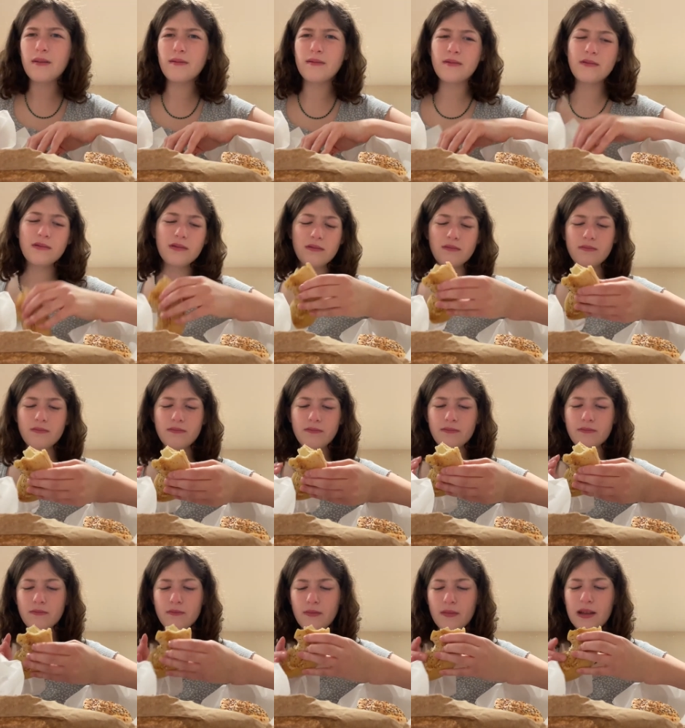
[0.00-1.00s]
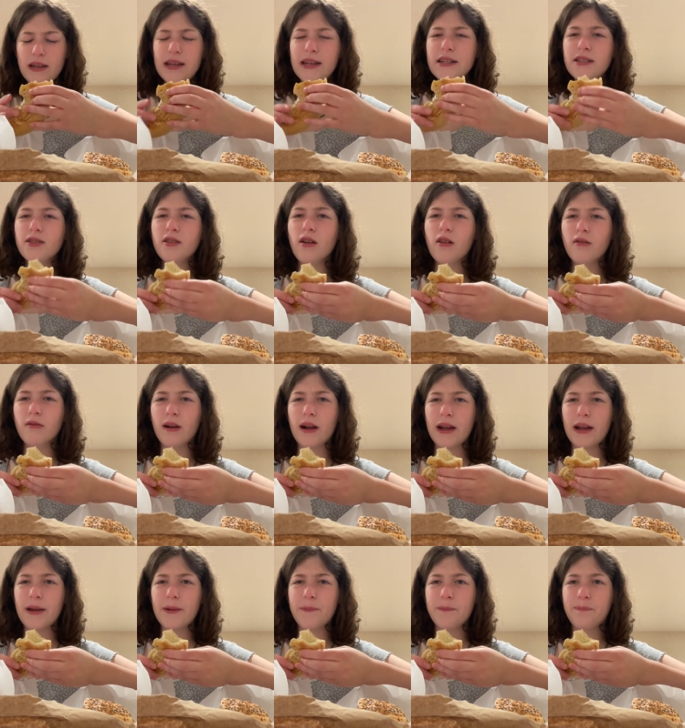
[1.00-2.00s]
It's all
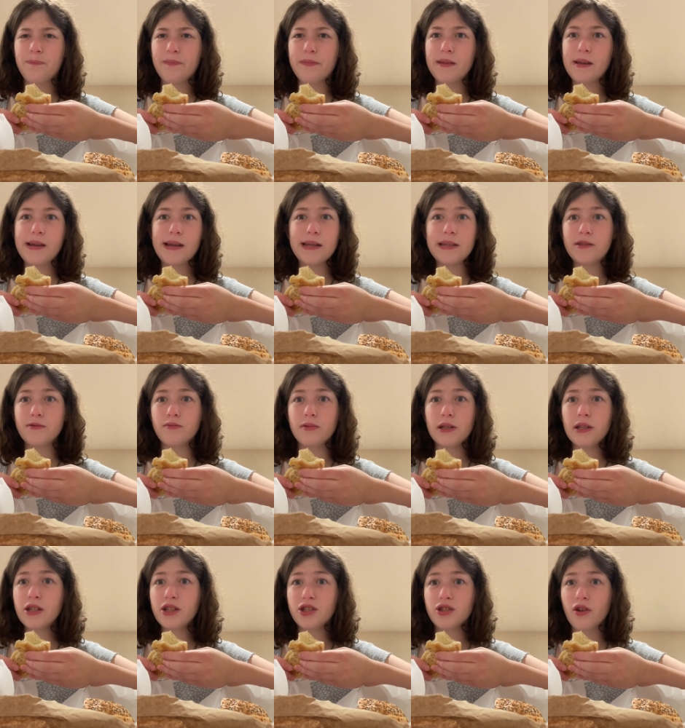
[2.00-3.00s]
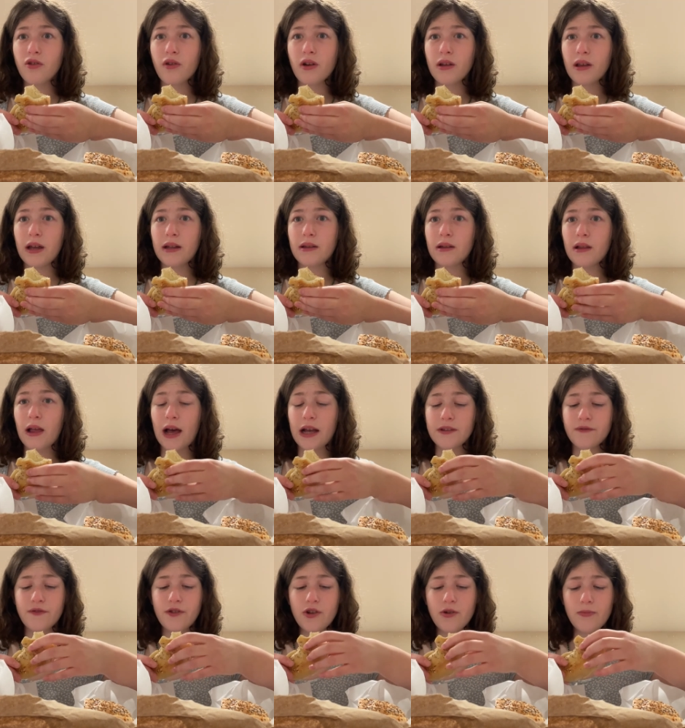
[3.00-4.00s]
right. It's really sugary like the
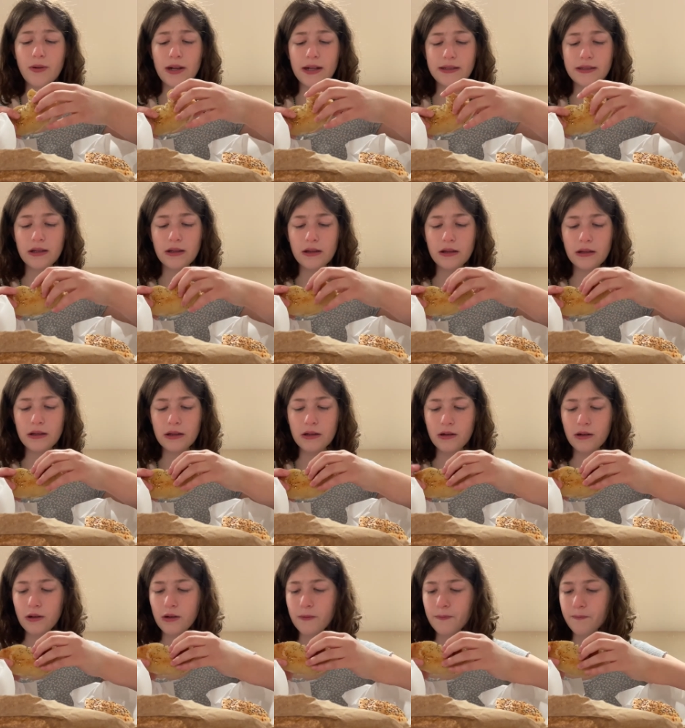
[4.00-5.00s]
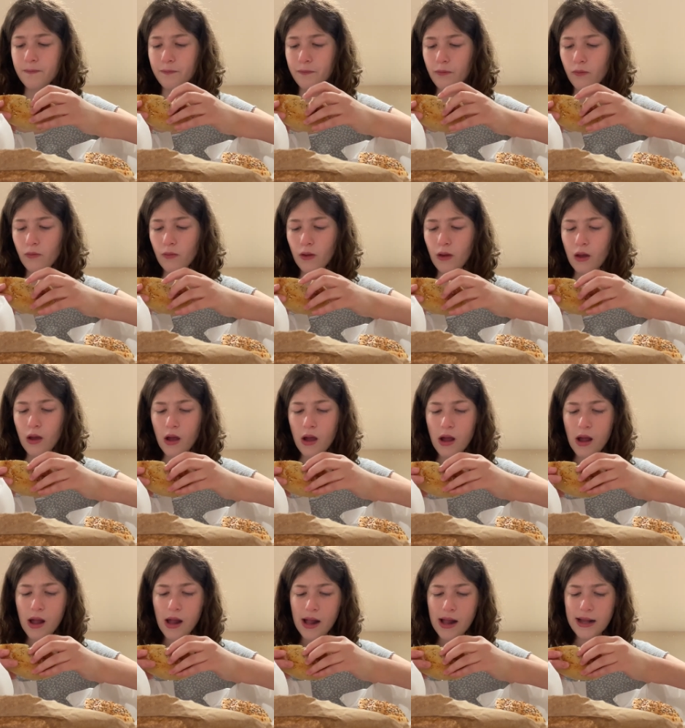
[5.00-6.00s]
last few, but it's a little,
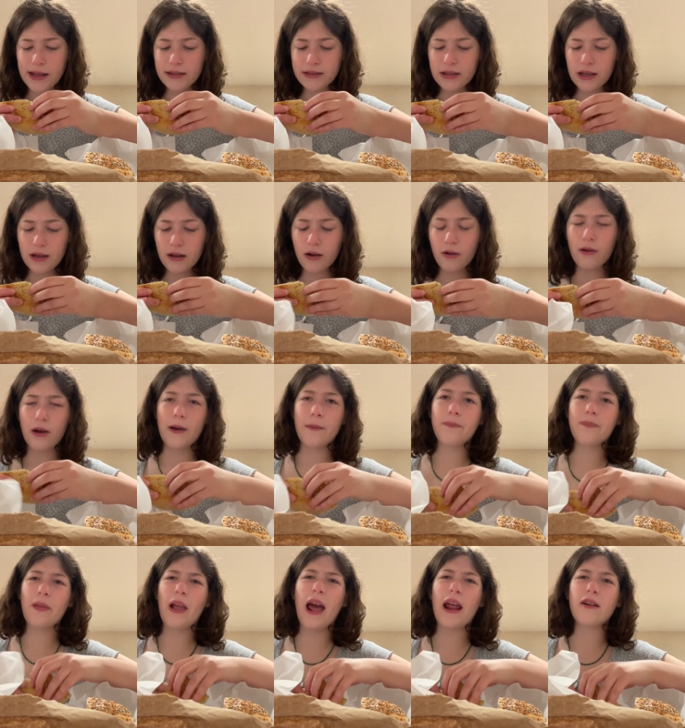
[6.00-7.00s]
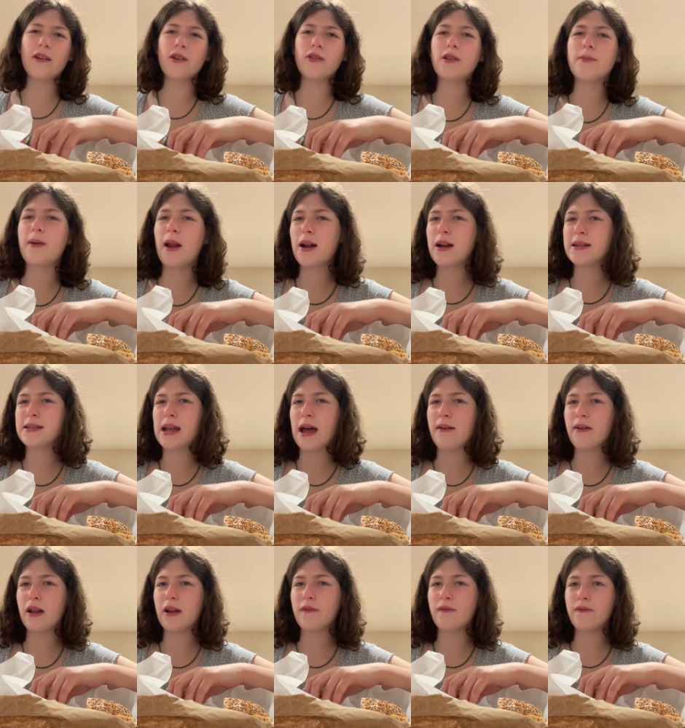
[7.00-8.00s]
it's like, okay, I don't know. The butter doesn't have
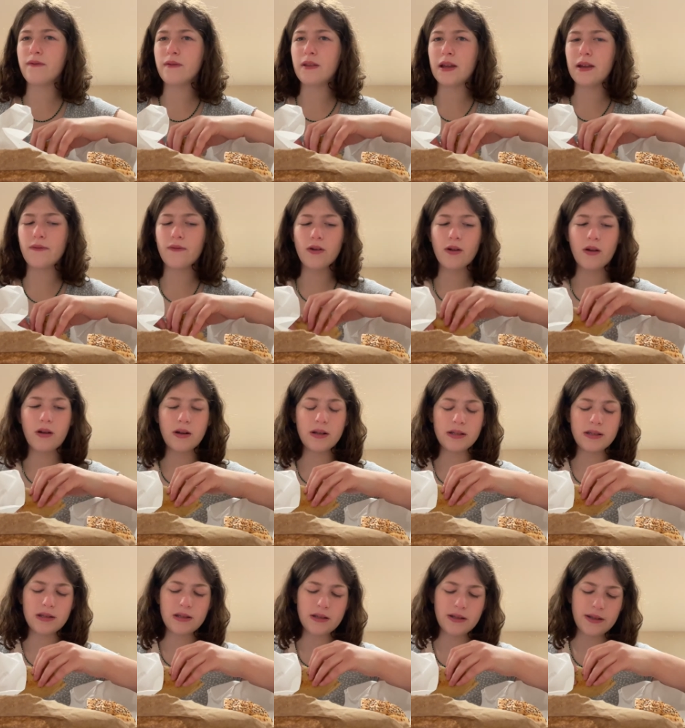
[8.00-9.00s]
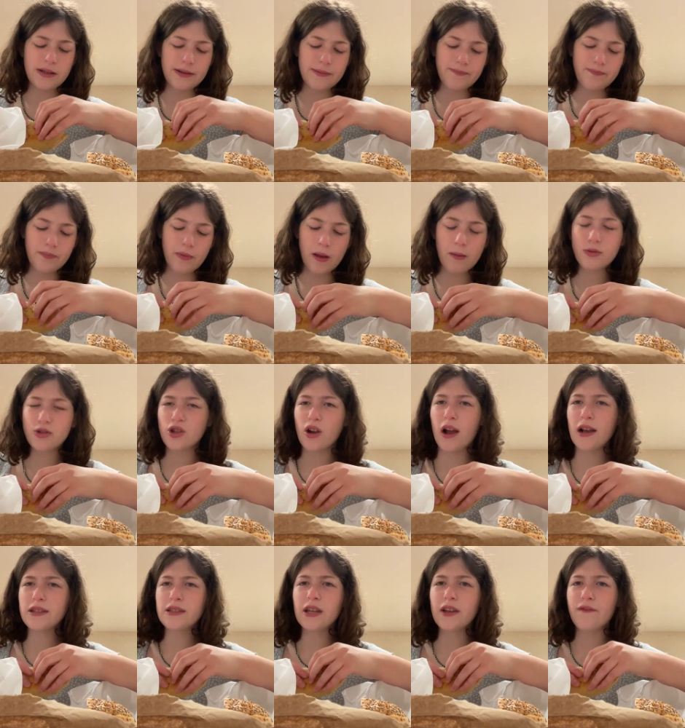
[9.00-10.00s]
a lot of flavor, honestly. I'm
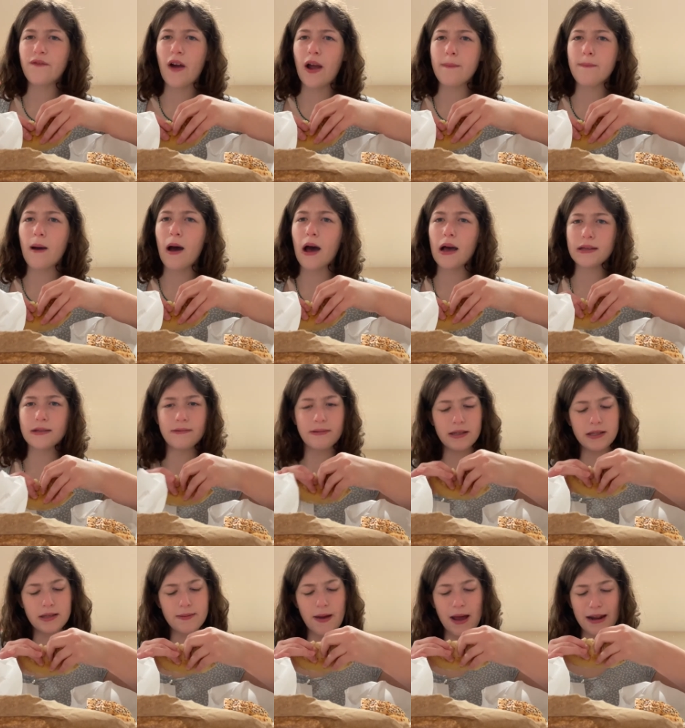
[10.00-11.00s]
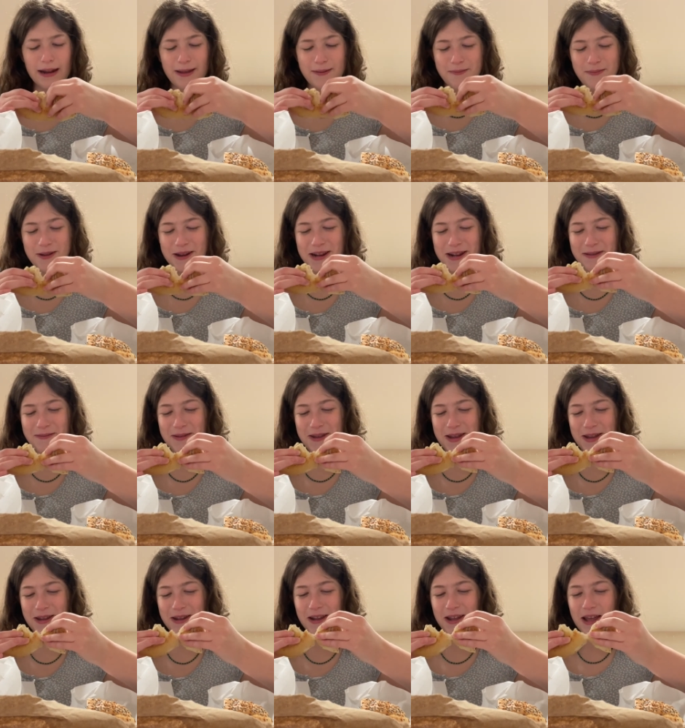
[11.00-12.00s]
trying to like find positive things about it, but I
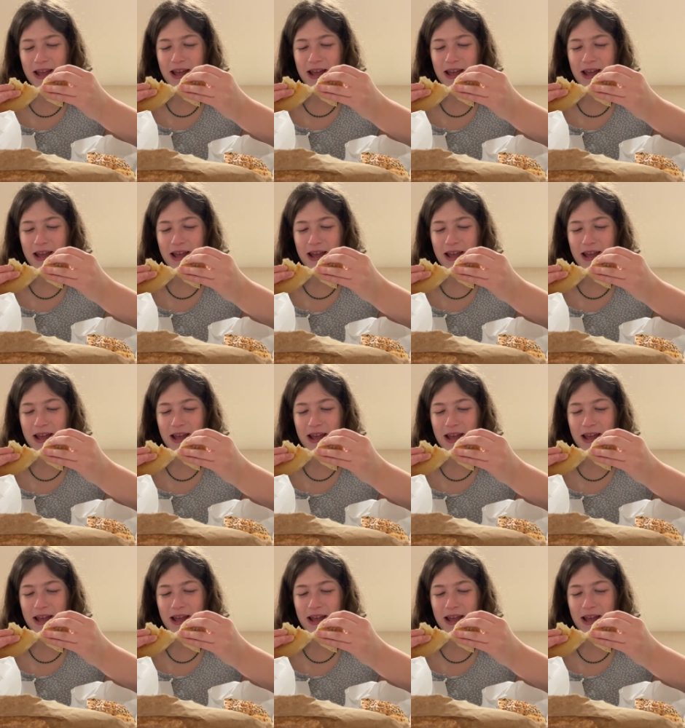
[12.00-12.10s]
mean,